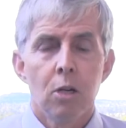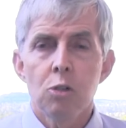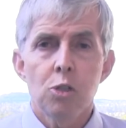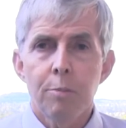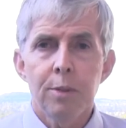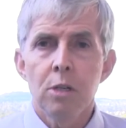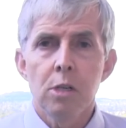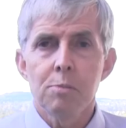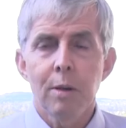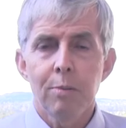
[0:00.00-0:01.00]

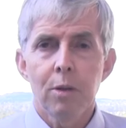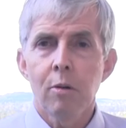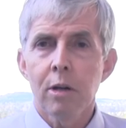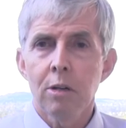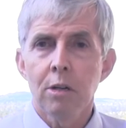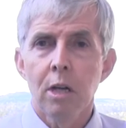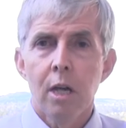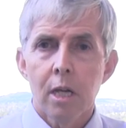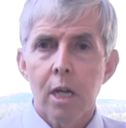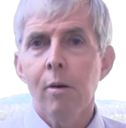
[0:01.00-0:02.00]
entrepreneurs, people who are going to
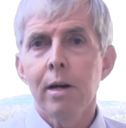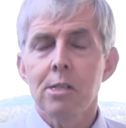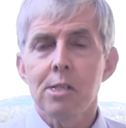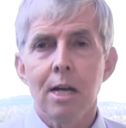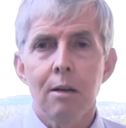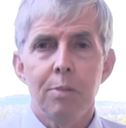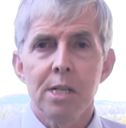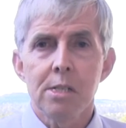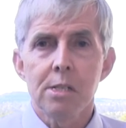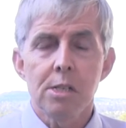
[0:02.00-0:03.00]
go out and start
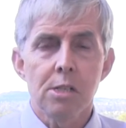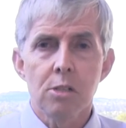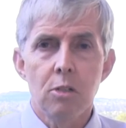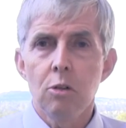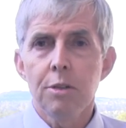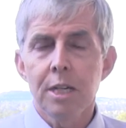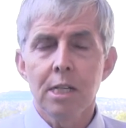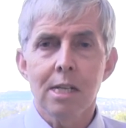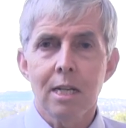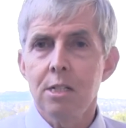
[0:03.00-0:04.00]
businesses and do
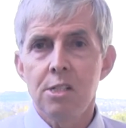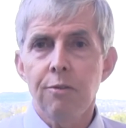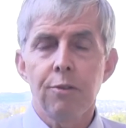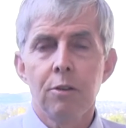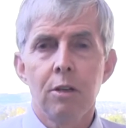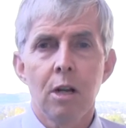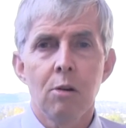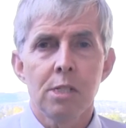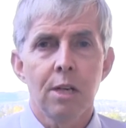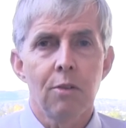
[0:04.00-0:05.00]
things that are different than no
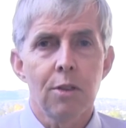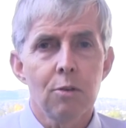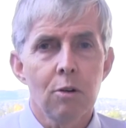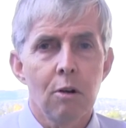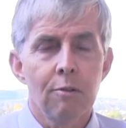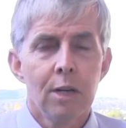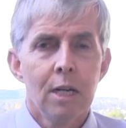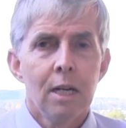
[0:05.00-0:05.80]
one's ever thought of.